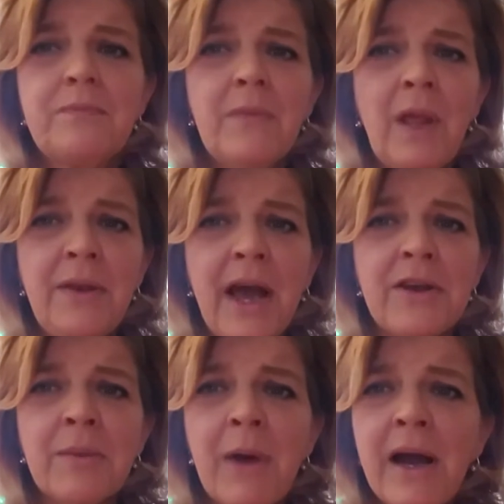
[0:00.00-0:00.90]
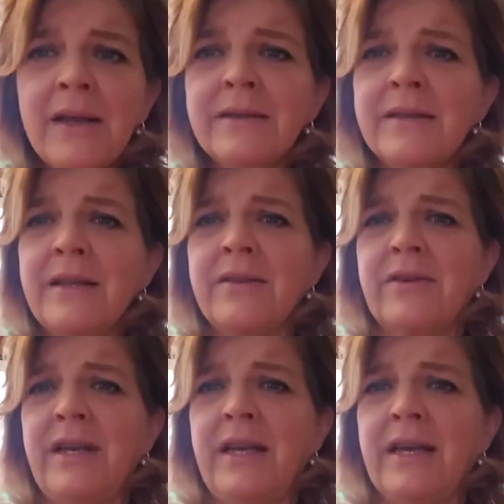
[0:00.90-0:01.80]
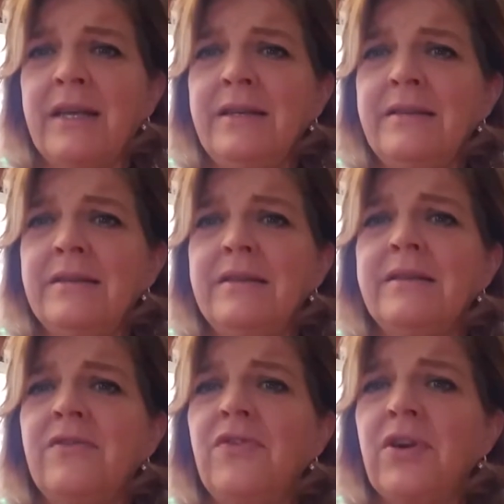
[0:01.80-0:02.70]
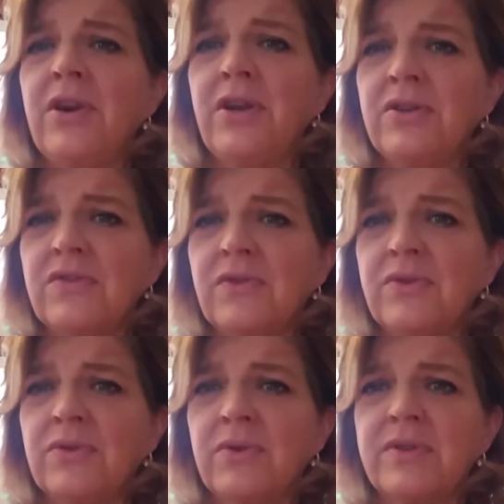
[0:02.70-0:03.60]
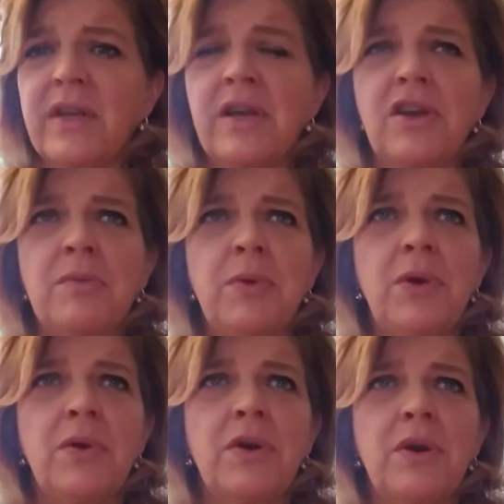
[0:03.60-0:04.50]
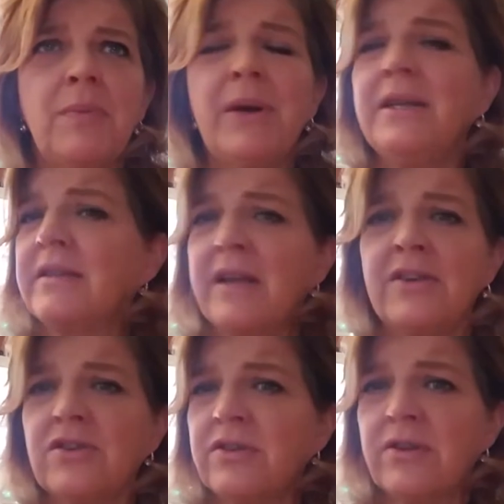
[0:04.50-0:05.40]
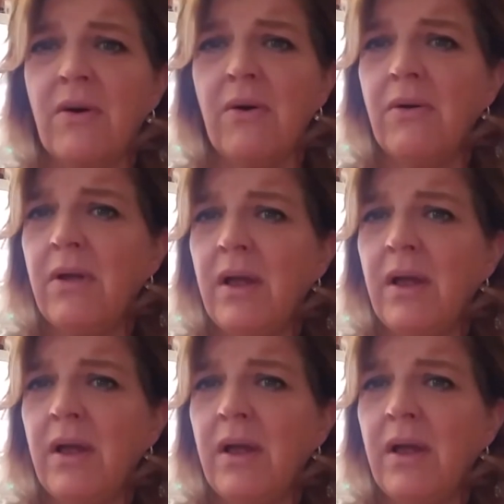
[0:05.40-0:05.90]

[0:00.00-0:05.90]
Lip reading: Now, your mind, on the other hand, is a very useful tool. It's like a computer, but it's not your soul.